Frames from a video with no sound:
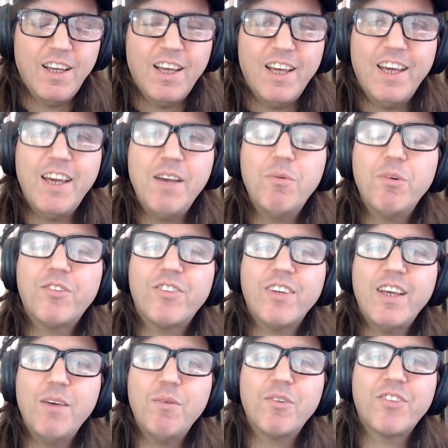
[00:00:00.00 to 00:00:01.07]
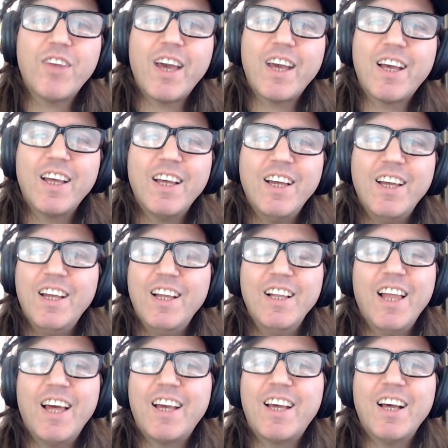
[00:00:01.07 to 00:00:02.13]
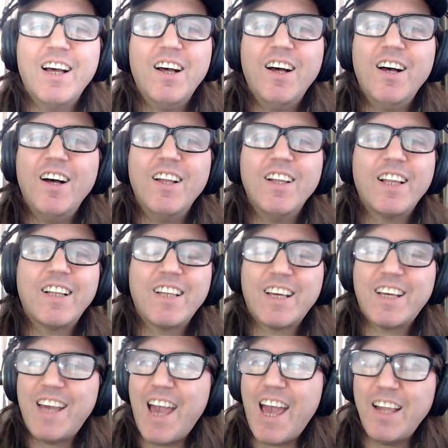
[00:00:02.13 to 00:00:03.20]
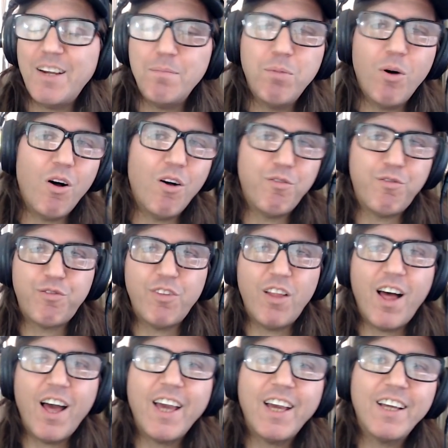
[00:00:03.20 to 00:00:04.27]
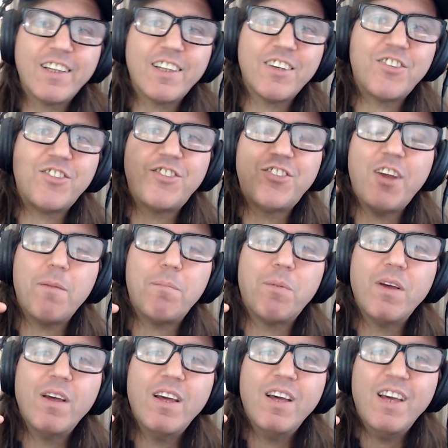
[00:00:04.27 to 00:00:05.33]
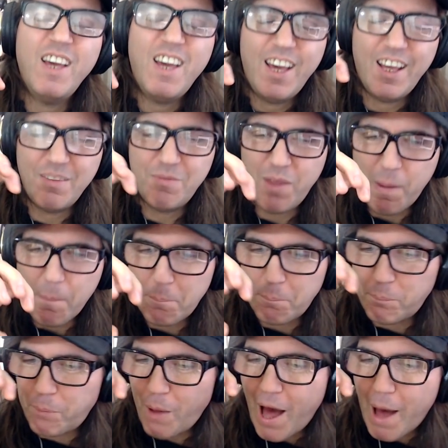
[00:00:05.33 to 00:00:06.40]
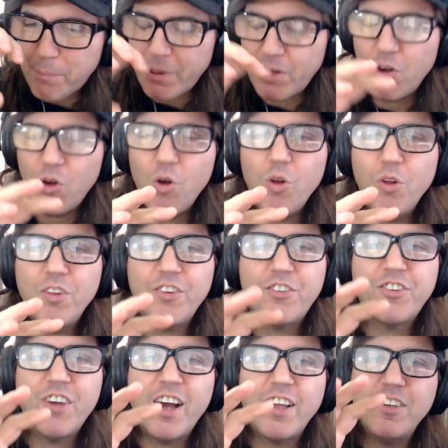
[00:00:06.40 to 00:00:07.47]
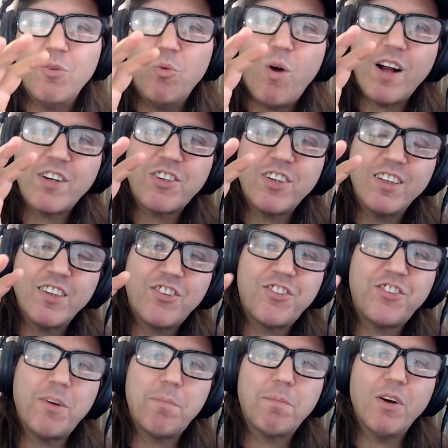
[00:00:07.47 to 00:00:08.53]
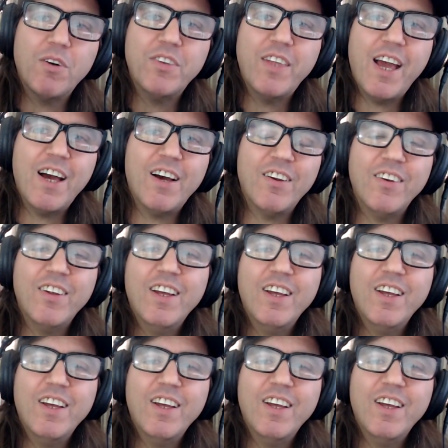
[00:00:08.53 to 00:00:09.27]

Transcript: He was he was like like ah, like the cannonball flying into the ship and and popping a hole in the side, and you're watching the ship go down.